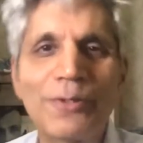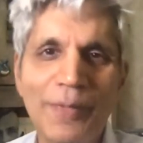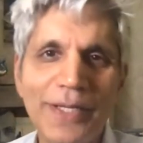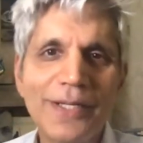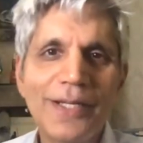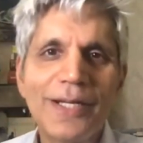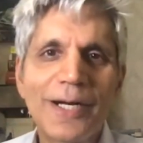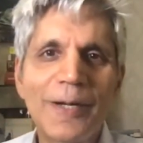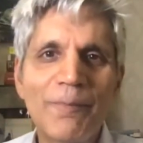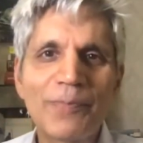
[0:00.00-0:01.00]
to me.
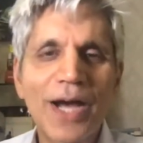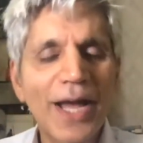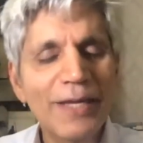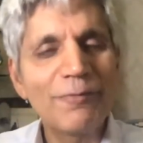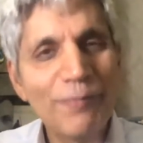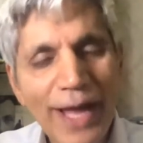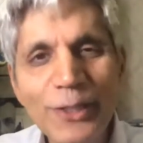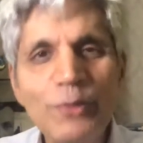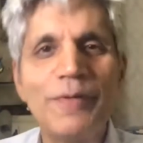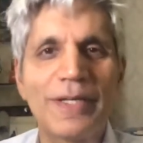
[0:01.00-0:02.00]
I
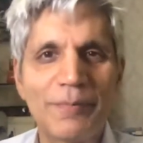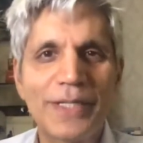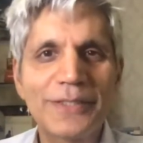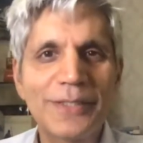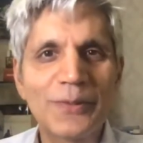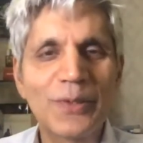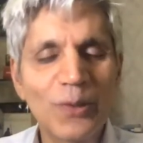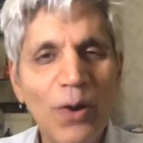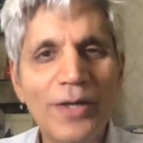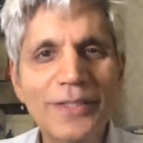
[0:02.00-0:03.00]
value very much, the
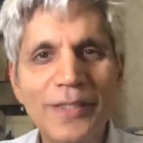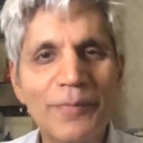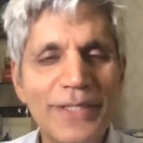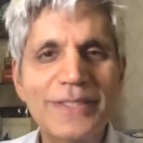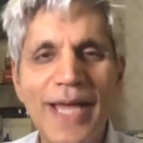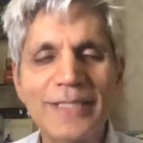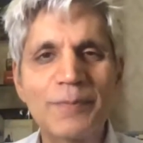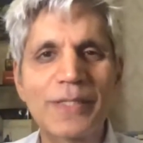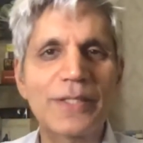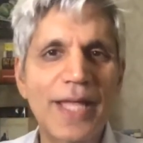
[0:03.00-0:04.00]
long-term, this
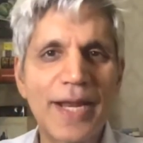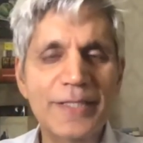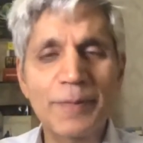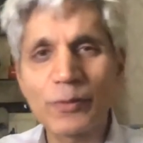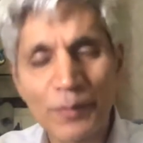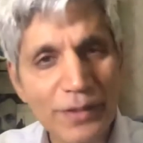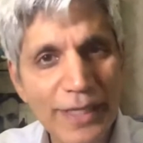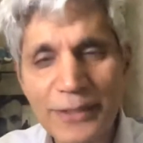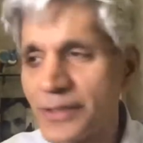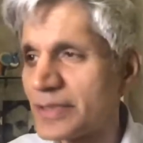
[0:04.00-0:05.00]
aspect and that aspect of a
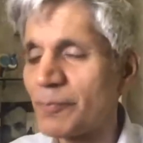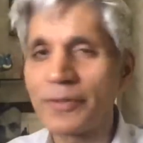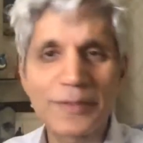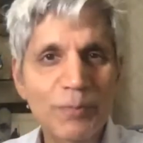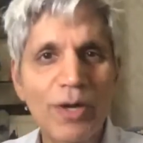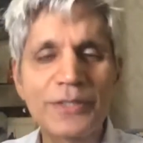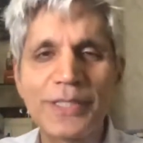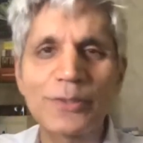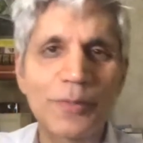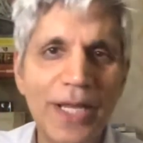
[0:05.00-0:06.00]
relationship or this
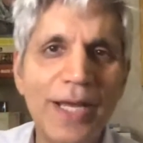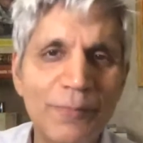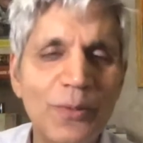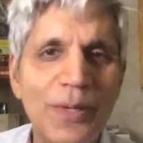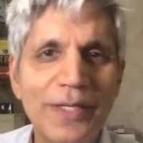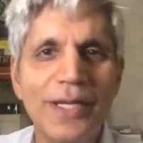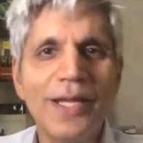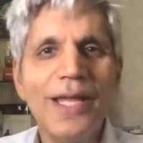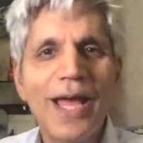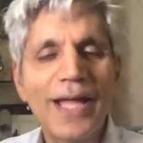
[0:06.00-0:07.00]
project or what have you.
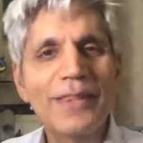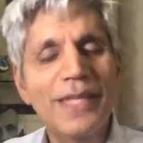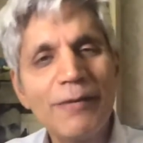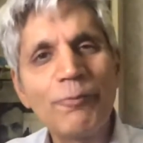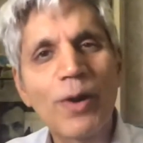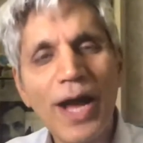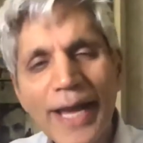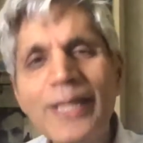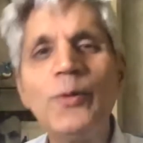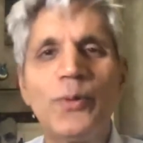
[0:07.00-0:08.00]
And therefore,
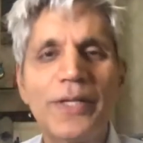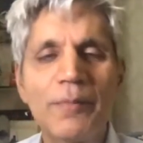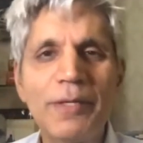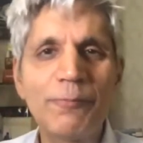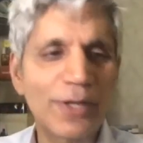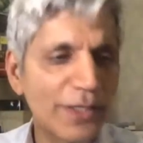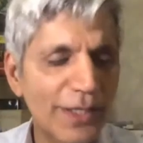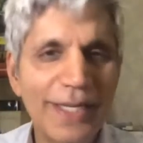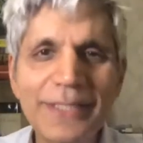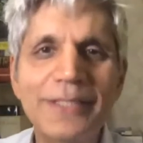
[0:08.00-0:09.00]
I know it'll be for our
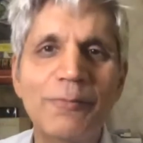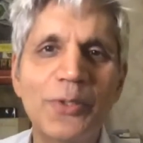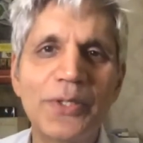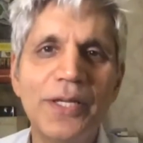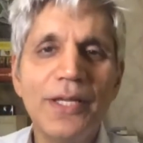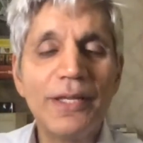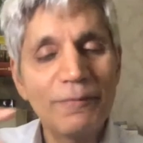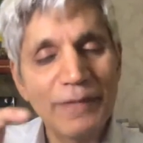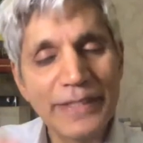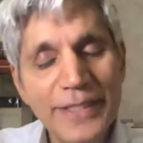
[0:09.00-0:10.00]
collective good
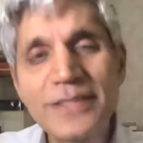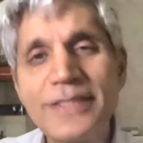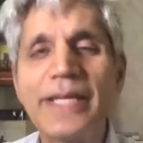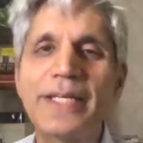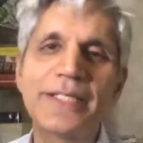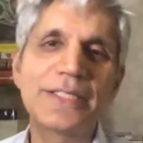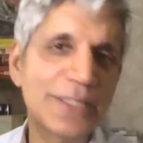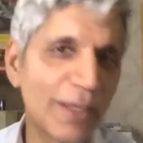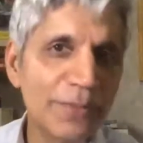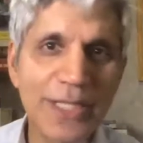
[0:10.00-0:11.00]
if we did dedicate
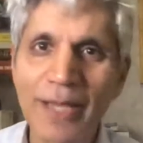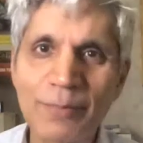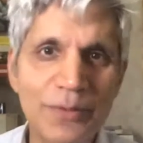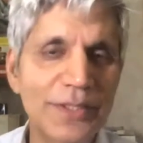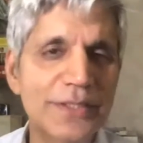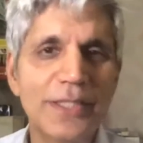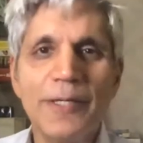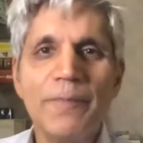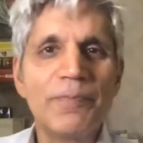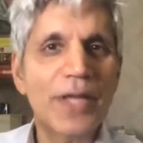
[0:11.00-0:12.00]
some time to this.
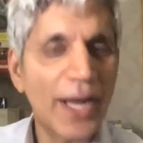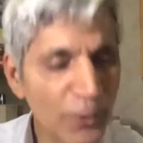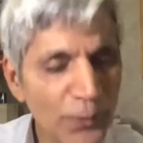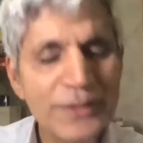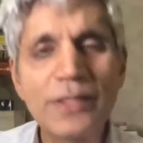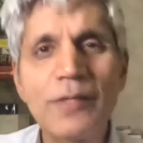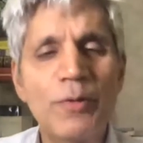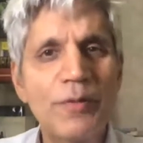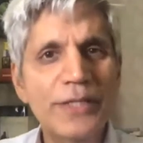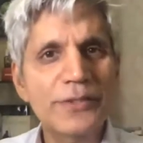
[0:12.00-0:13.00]
I know it's a little
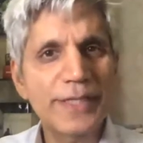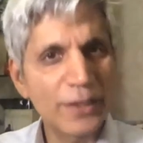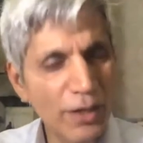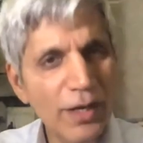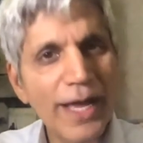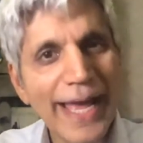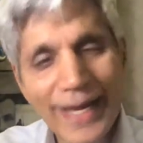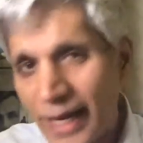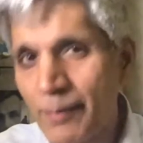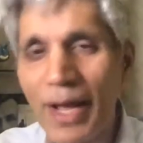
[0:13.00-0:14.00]
bit of a rush right now,
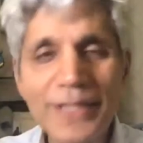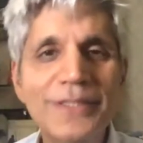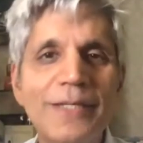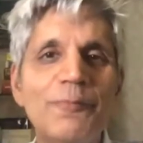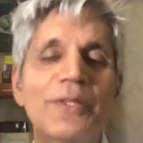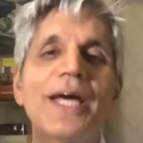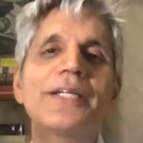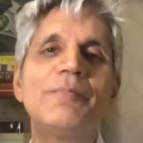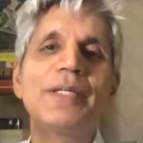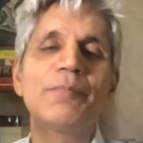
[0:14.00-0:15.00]
and I'm asking for
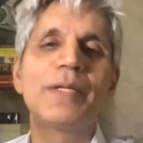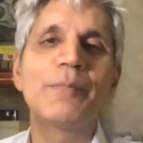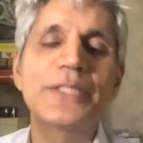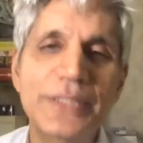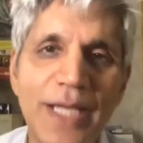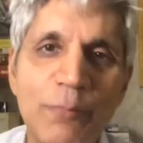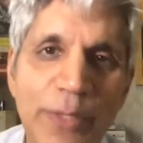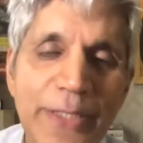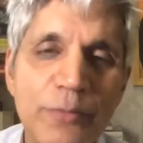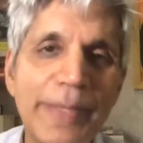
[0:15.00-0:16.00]
that commitment, much as I'm
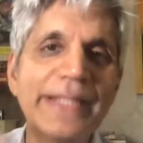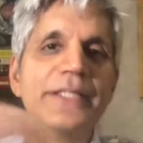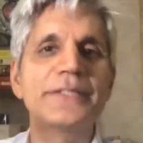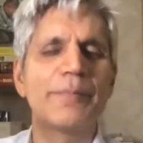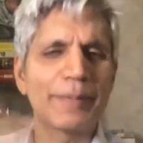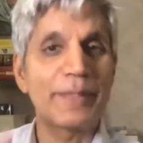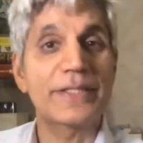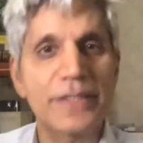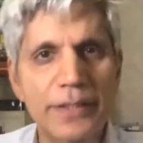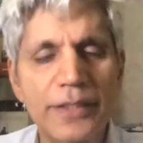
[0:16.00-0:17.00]
willing to make this commitment,
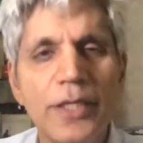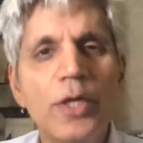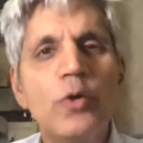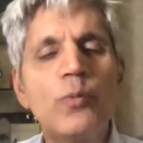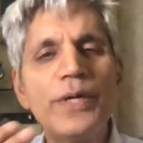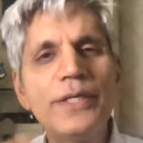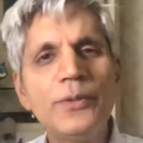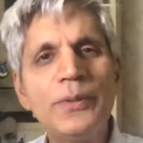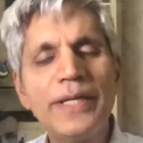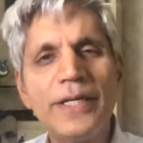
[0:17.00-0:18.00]
etc. Were
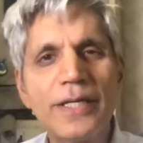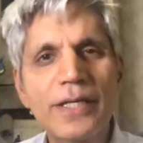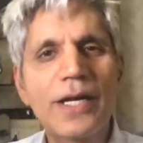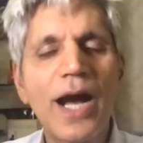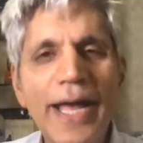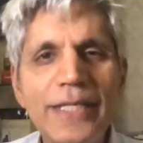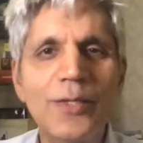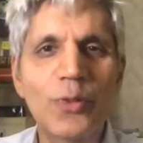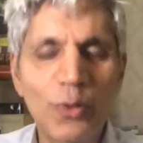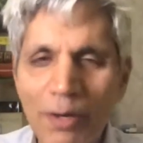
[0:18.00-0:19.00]
you, in a kind
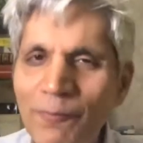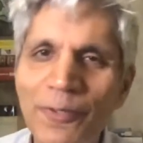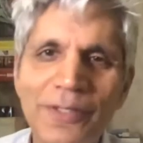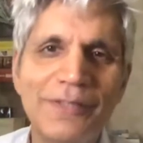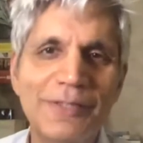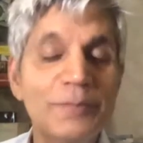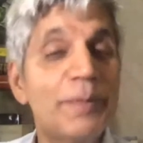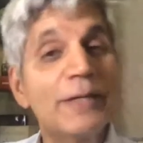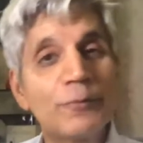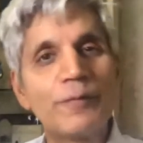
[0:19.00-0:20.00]
and thoughtful and
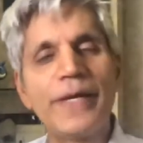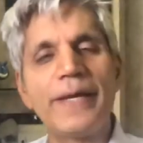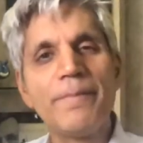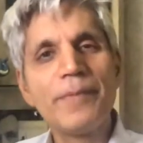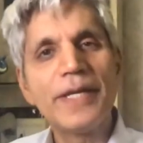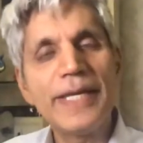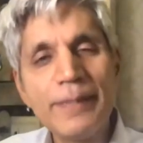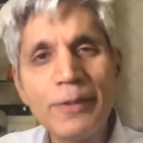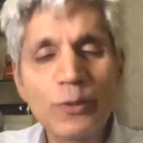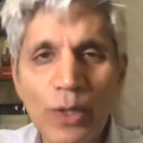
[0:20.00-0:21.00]
respectful way,
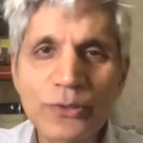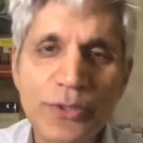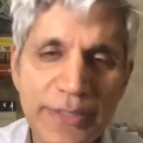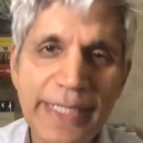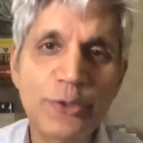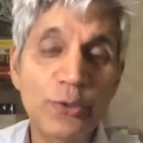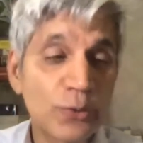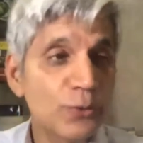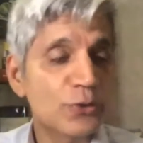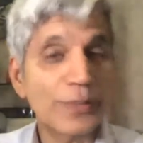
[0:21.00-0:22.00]
able to also state your
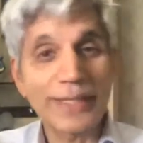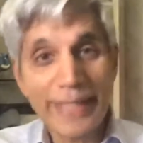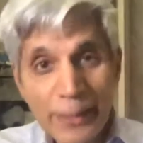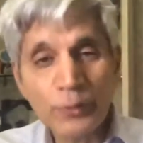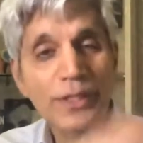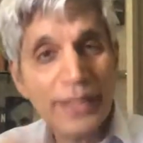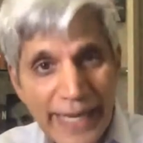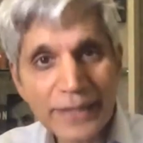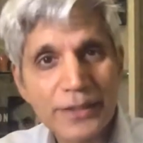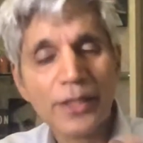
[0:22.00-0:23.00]
truth so that they could
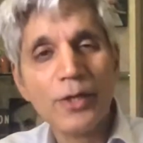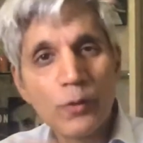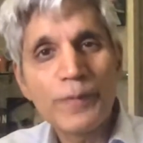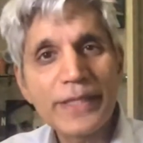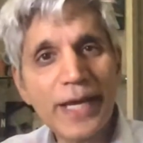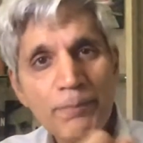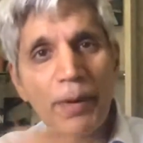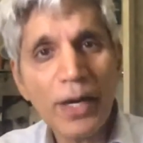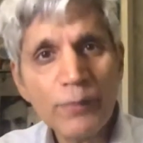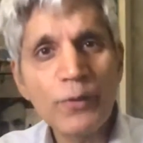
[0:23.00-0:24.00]
connect with that
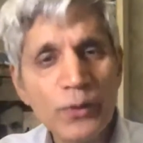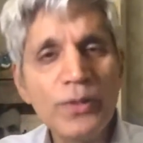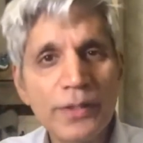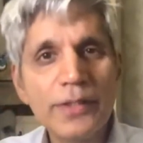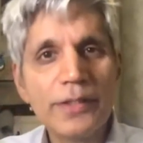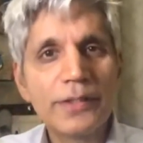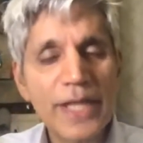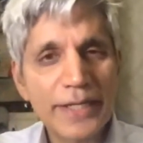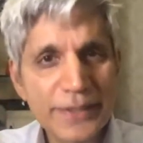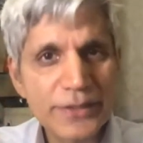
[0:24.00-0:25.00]
part of you
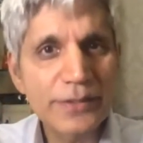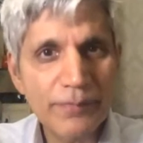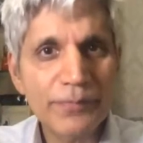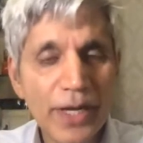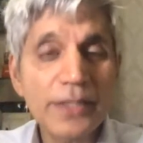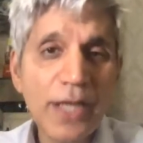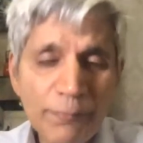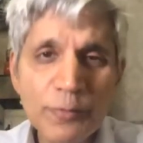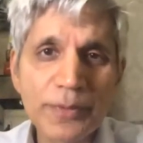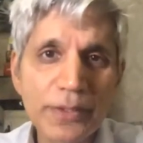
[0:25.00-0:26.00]
that is
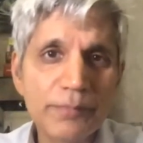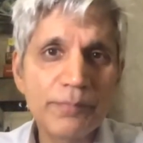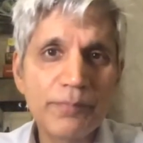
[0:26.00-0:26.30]
uncomfortable,